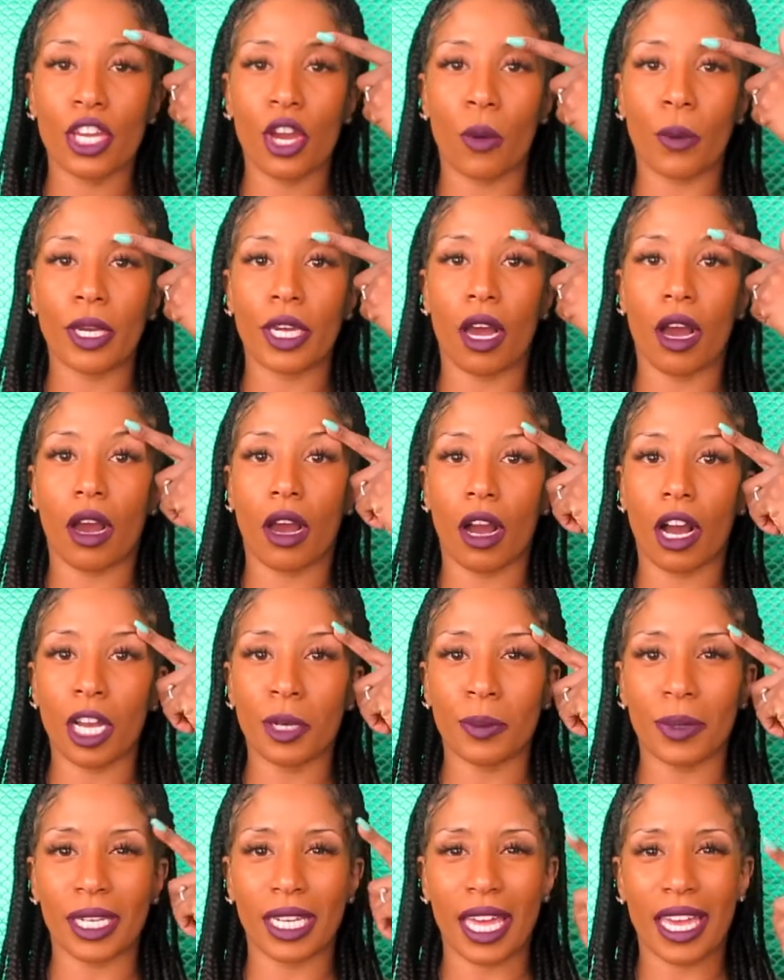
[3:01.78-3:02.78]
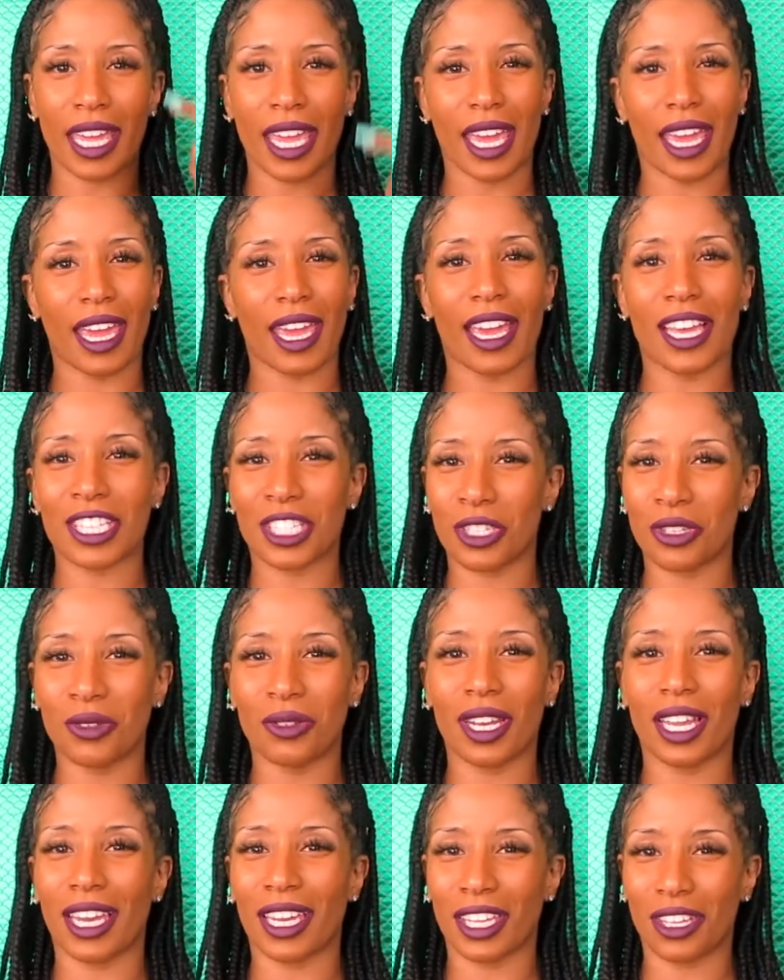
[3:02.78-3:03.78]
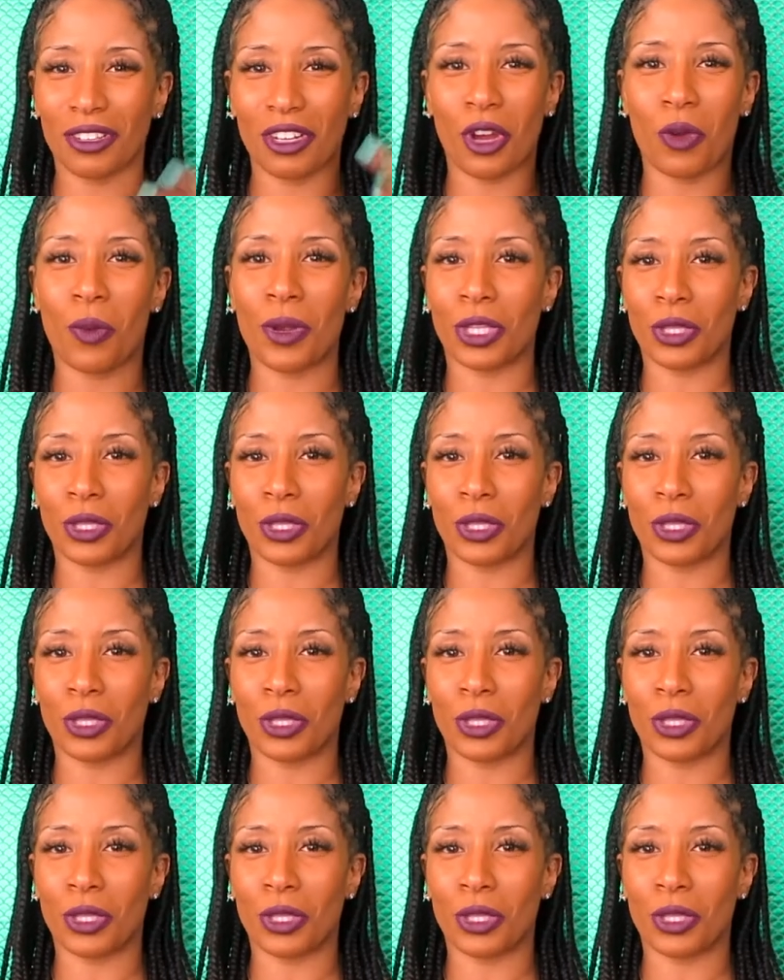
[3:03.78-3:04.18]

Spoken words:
going on, but like, as you, like, you know,